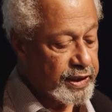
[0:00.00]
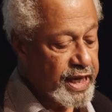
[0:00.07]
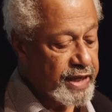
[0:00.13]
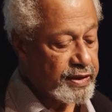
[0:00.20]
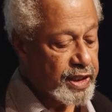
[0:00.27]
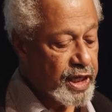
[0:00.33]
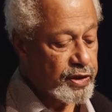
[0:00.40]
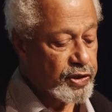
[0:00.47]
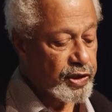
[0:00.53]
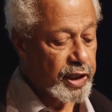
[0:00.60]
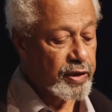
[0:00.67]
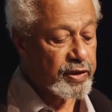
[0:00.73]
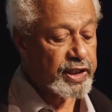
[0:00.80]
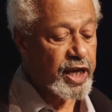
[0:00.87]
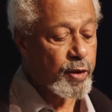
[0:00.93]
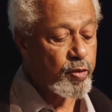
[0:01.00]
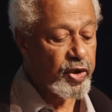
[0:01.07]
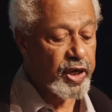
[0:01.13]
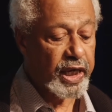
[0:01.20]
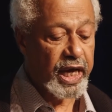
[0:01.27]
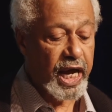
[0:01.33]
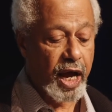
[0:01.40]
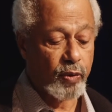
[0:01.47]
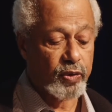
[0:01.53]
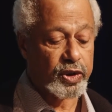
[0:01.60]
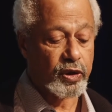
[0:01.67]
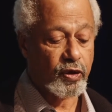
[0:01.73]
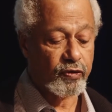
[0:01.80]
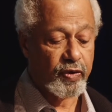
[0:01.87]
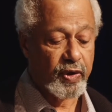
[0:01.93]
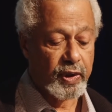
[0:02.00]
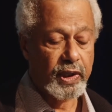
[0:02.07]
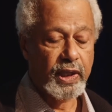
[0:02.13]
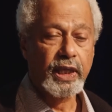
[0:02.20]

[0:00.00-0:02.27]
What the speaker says: 10th century contemporary accounts of